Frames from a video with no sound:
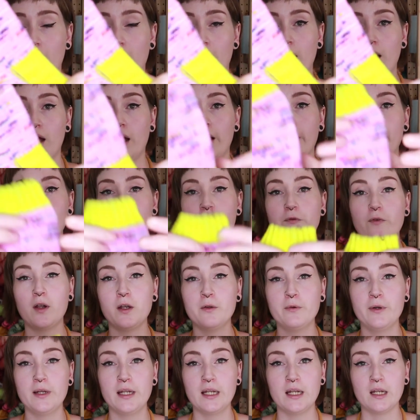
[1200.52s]
I'm
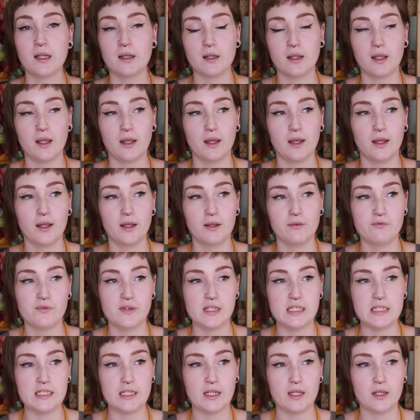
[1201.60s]
following a
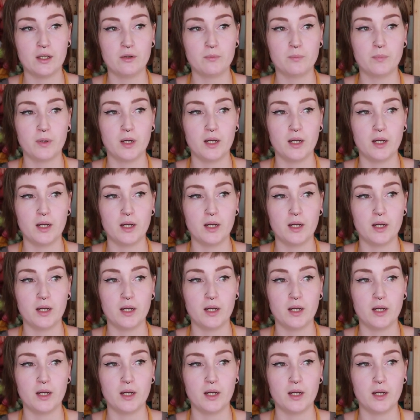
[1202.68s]
video